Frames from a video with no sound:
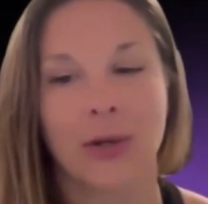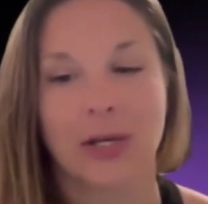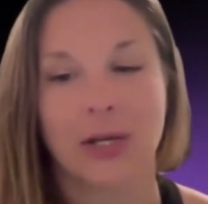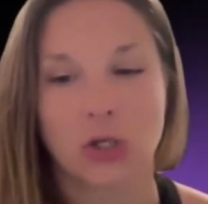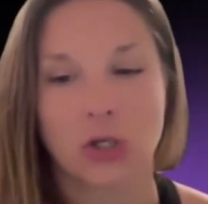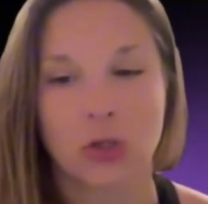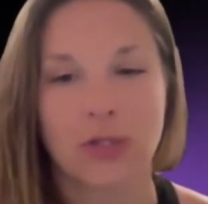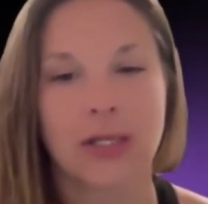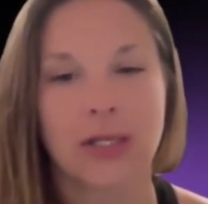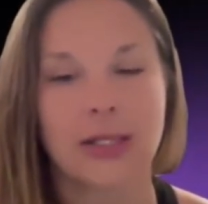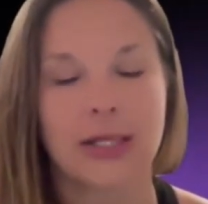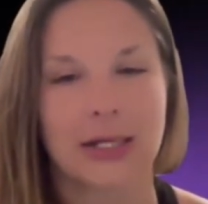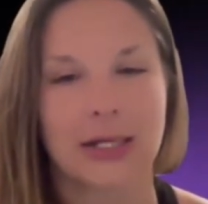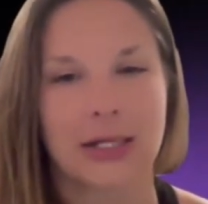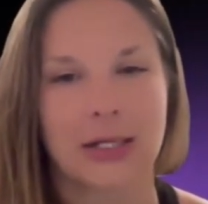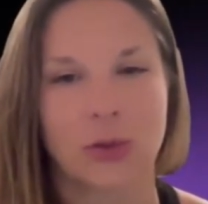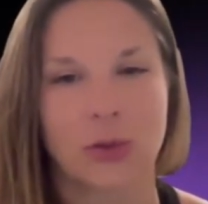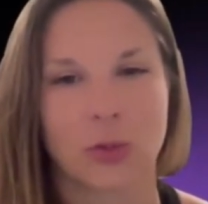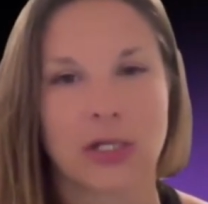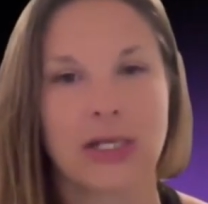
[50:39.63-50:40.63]
But I do think that
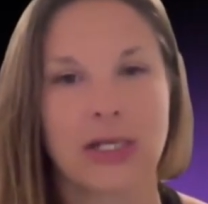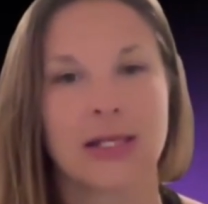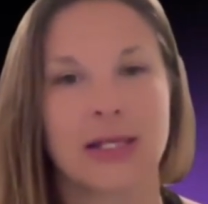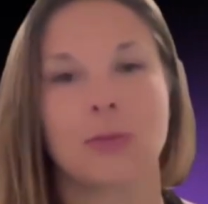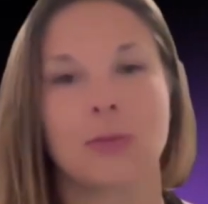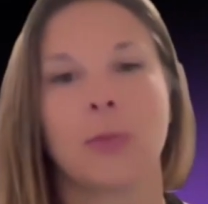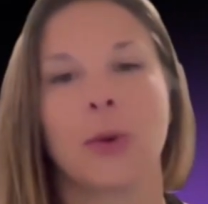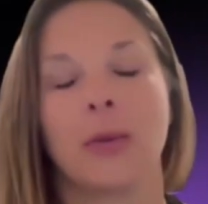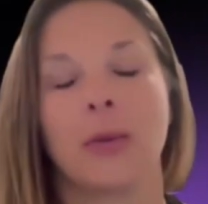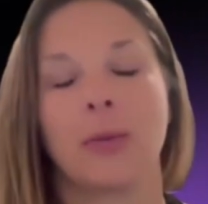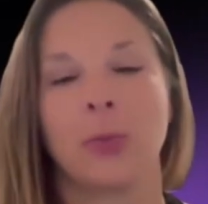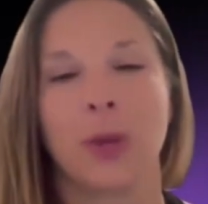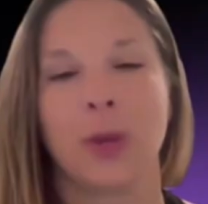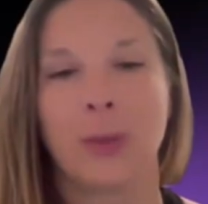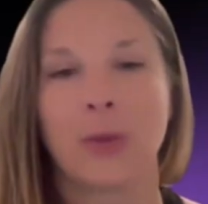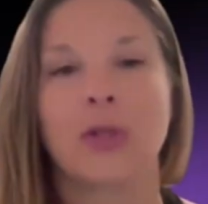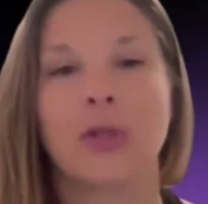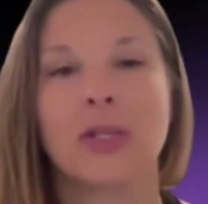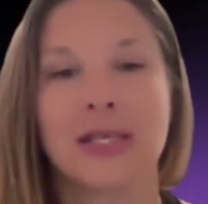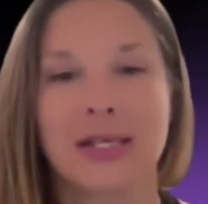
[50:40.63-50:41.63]
it is redis, but
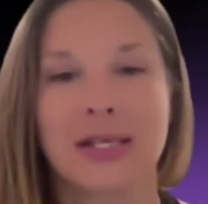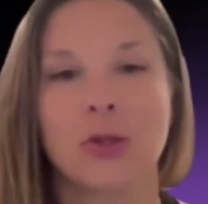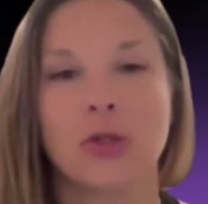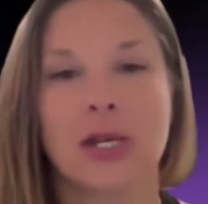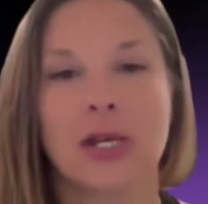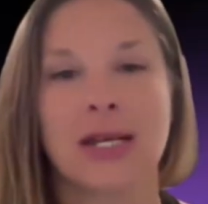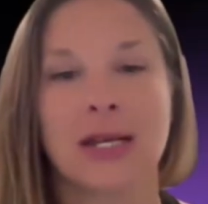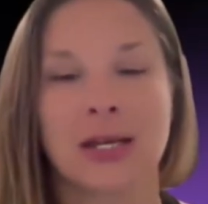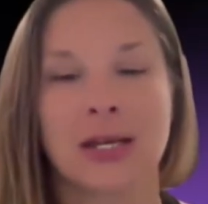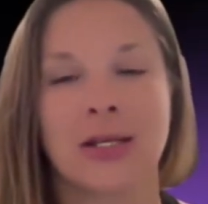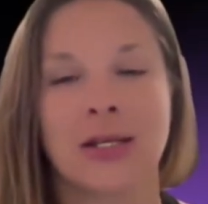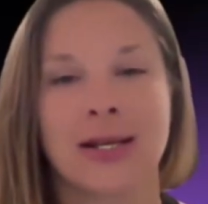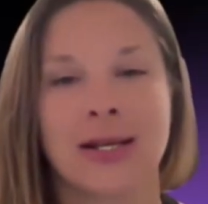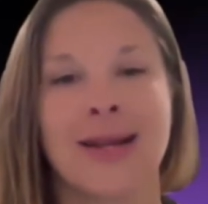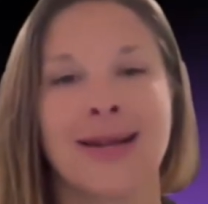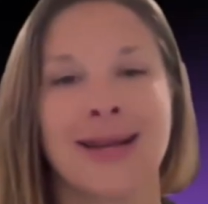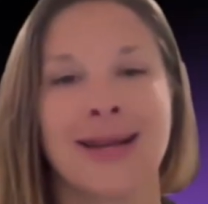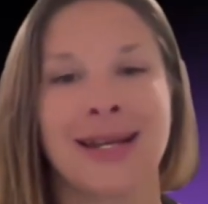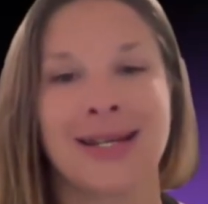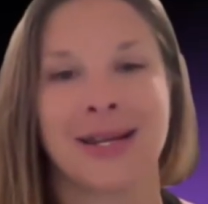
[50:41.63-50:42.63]
people still do need
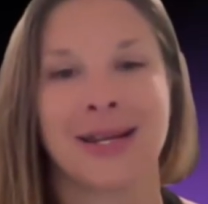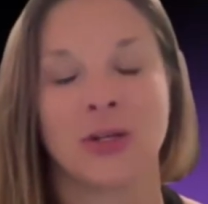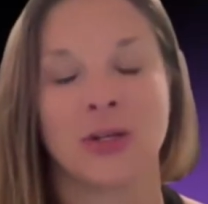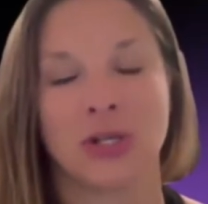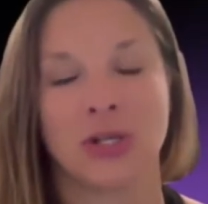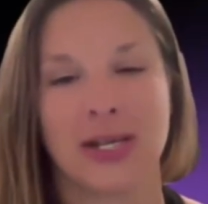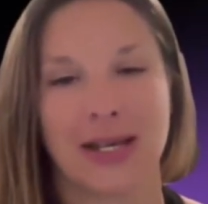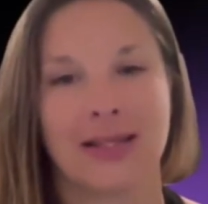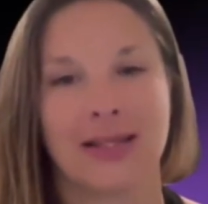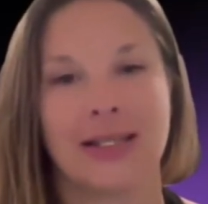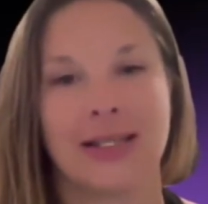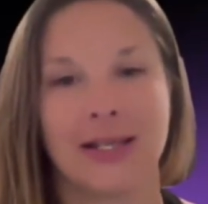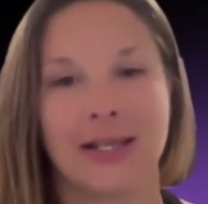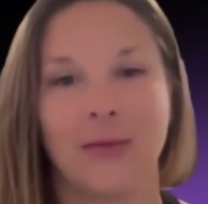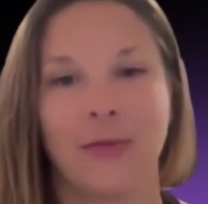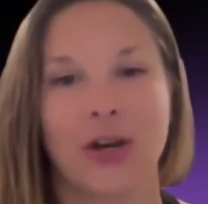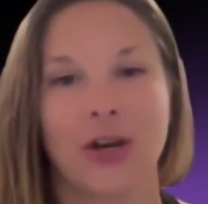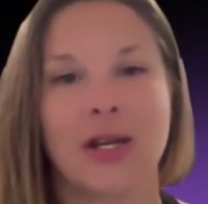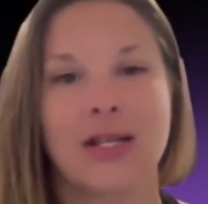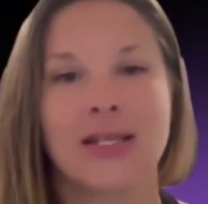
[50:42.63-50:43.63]
to understand the
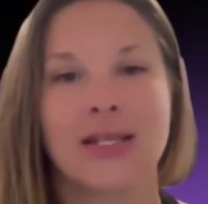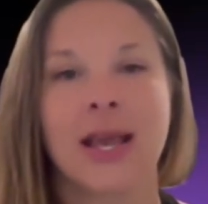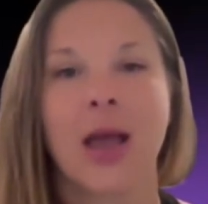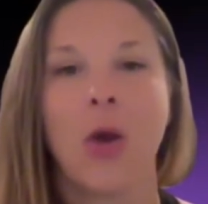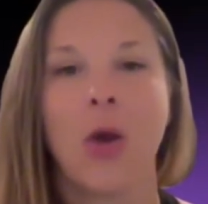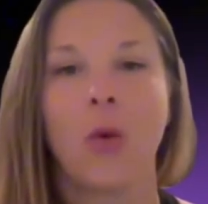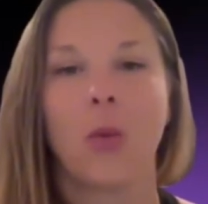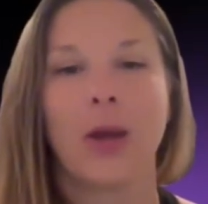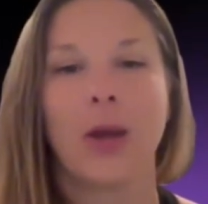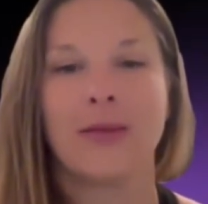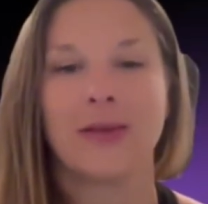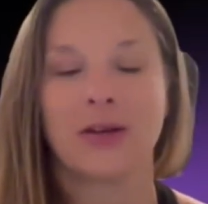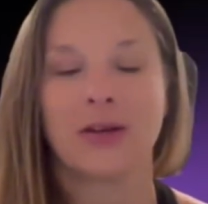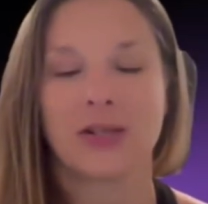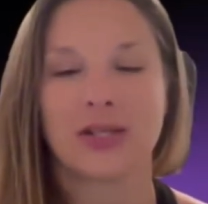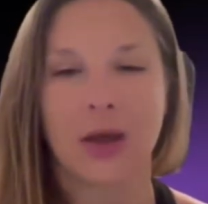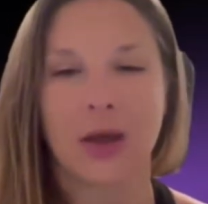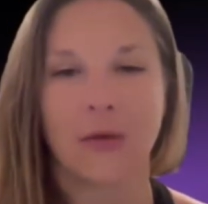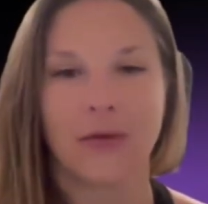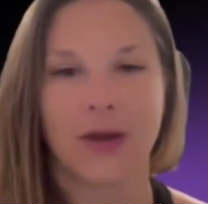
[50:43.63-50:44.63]
difference when
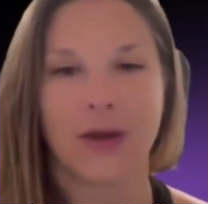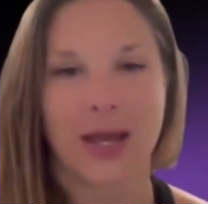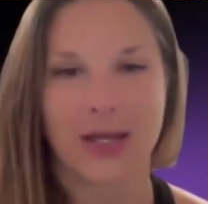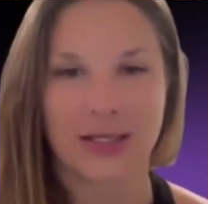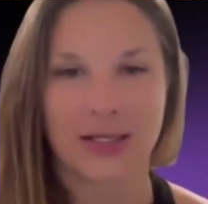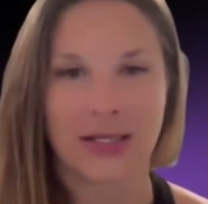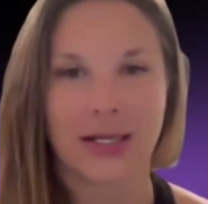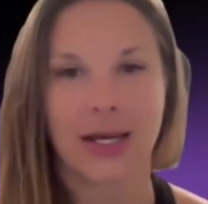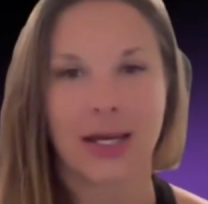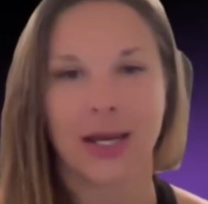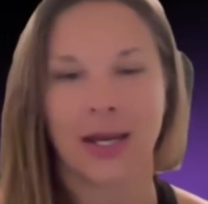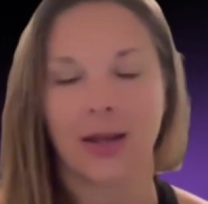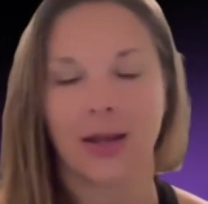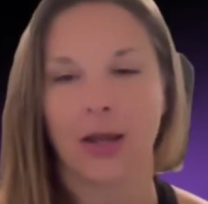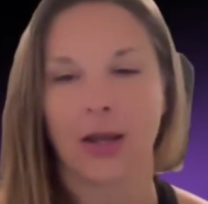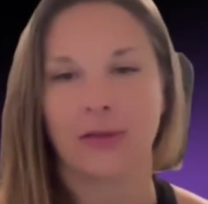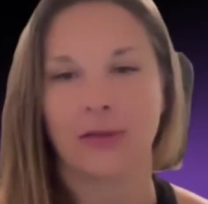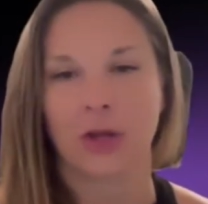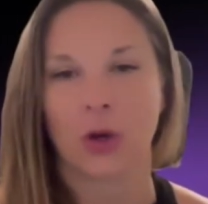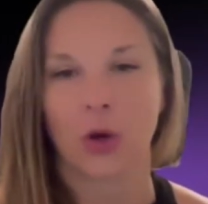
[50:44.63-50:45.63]
they're
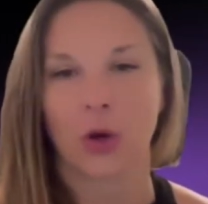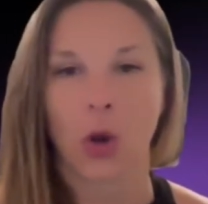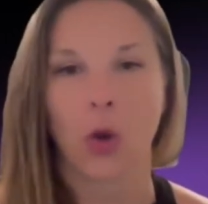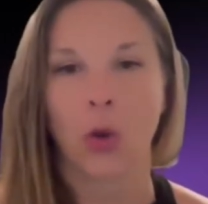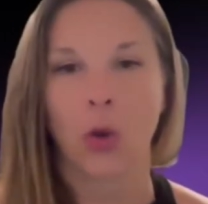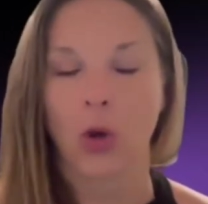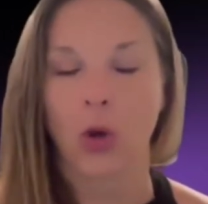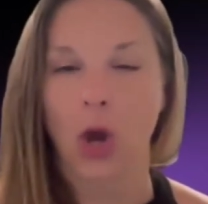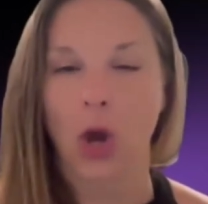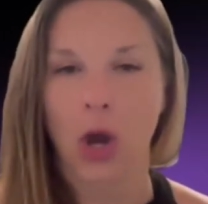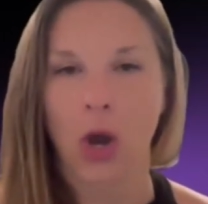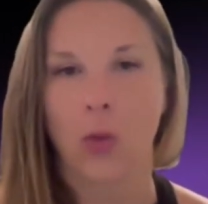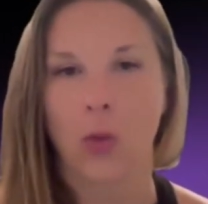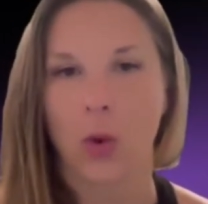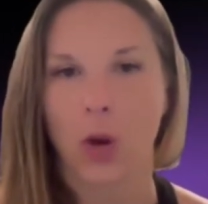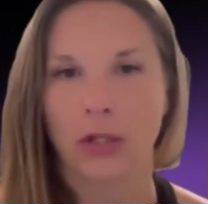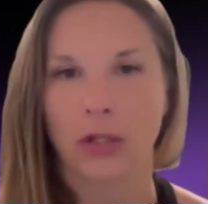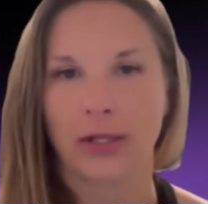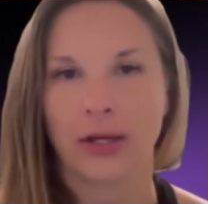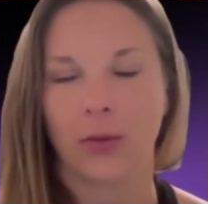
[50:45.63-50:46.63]
self-custodying in their own
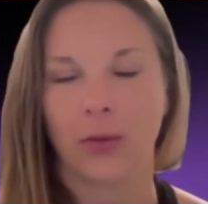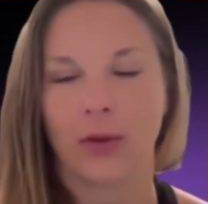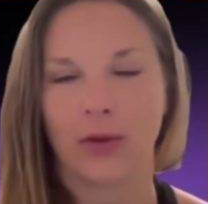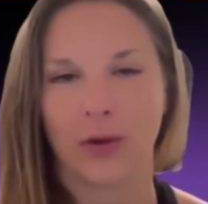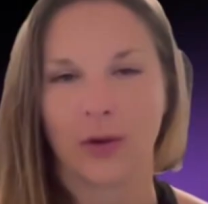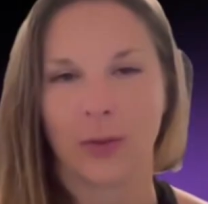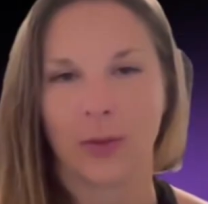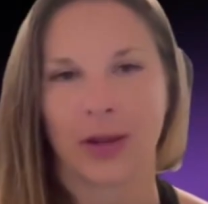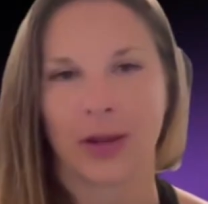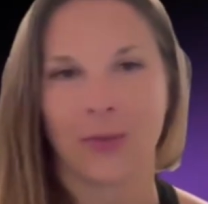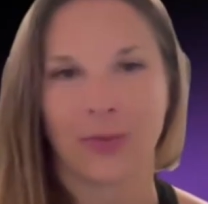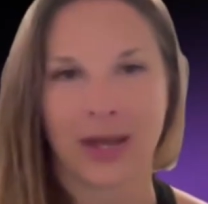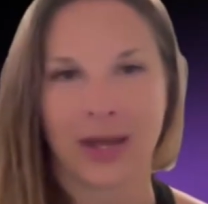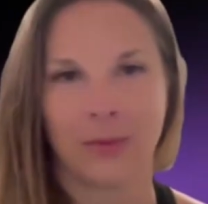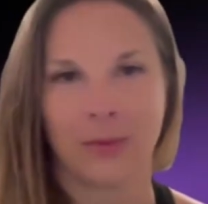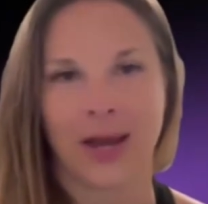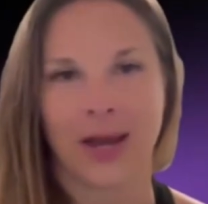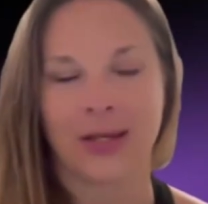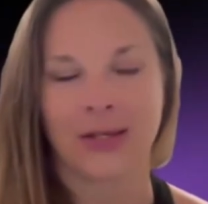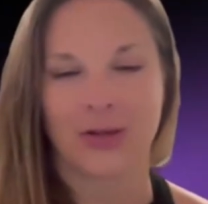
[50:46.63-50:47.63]
hot wallet, whether it be a
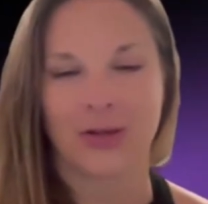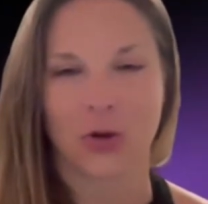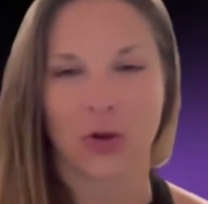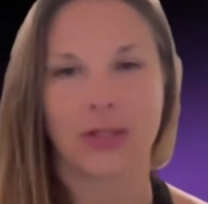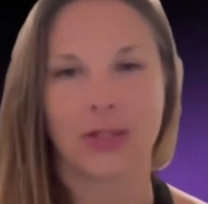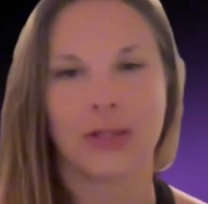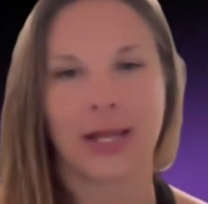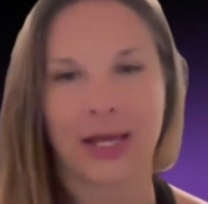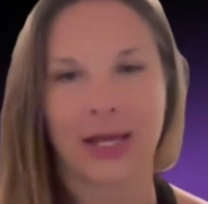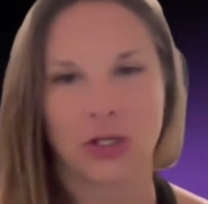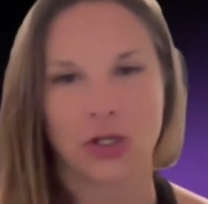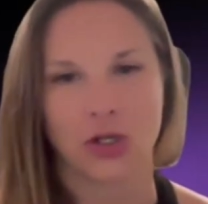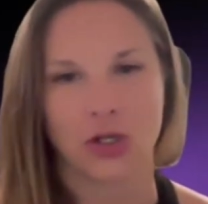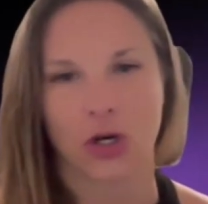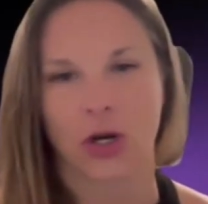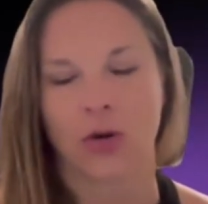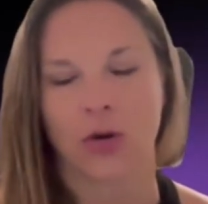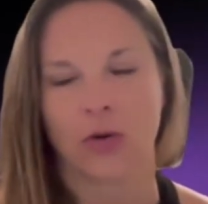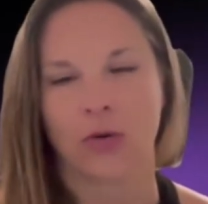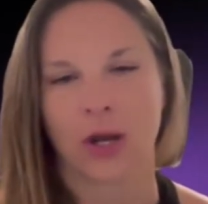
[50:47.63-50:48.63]
MetaMask or a
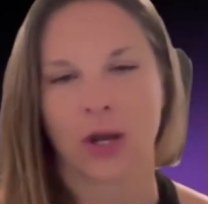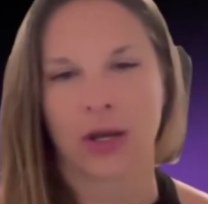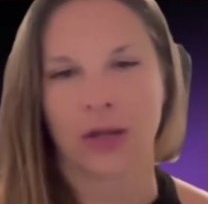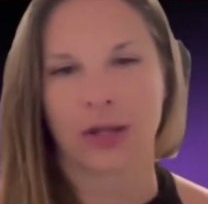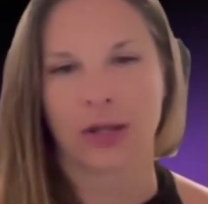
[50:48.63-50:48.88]
Ledger,